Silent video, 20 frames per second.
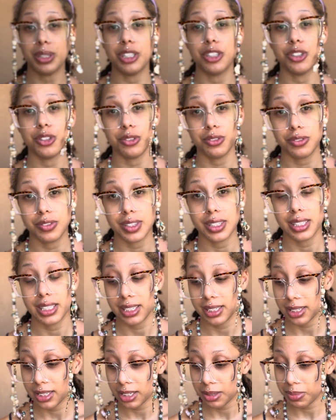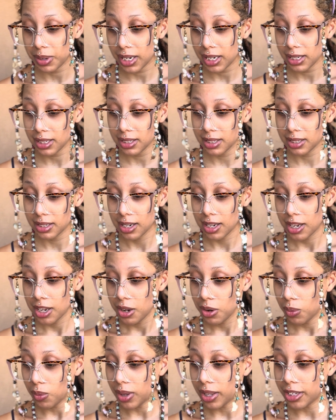into feeling space,
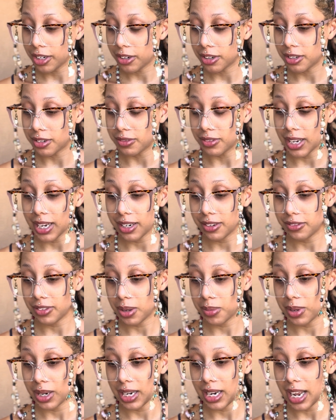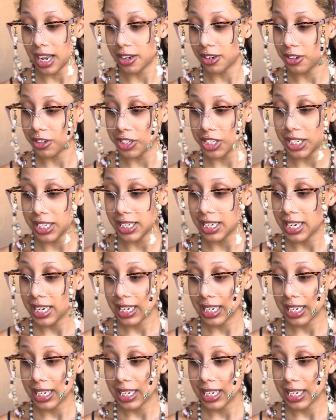while your divine feminine energy